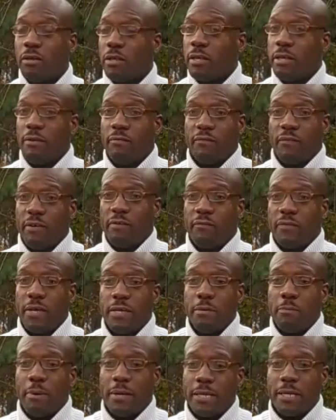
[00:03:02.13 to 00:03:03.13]
if
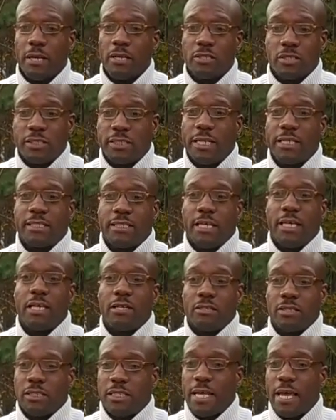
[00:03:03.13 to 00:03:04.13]
anybody understands the
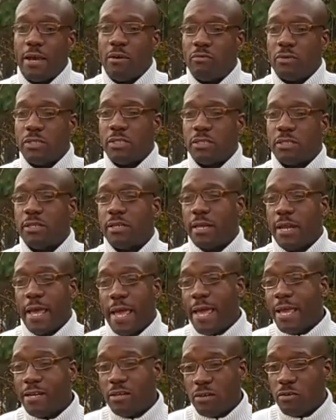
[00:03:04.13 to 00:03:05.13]
English language
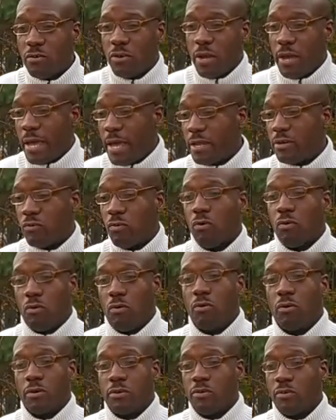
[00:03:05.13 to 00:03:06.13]
and
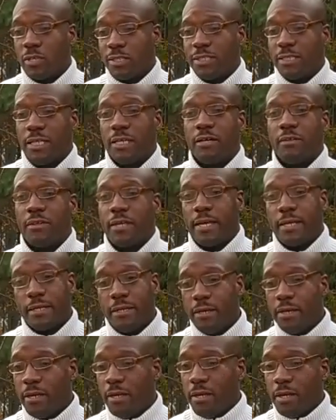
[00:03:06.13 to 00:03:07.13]
or, you can tell that
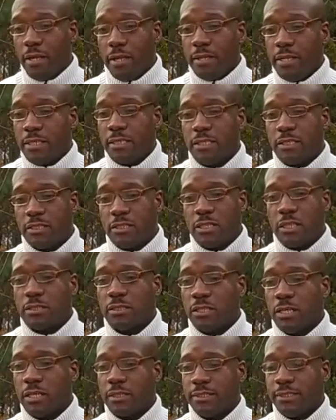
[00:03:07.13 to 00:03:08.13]
this is
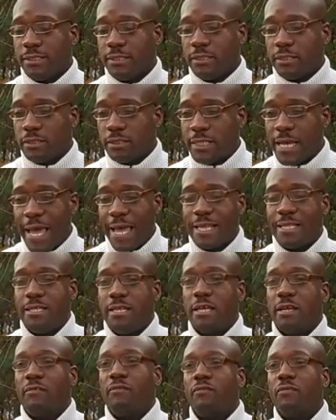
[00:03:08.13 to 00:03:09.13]
just a
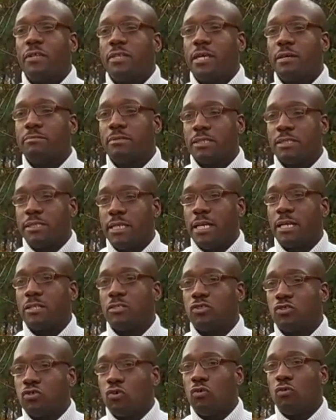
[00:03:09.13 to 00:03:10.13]
tactic for them to take
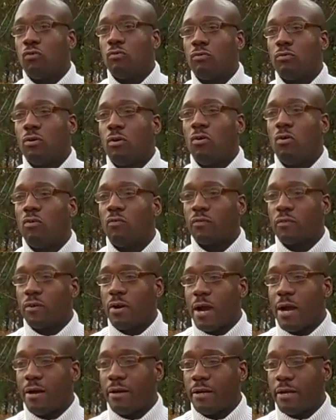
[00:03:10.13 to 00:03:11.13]
control over
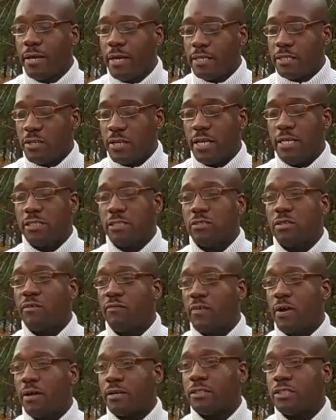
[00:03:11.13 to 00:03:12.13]
our education
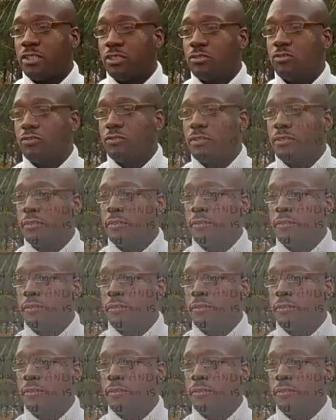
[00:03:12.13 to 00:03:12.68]
of our children.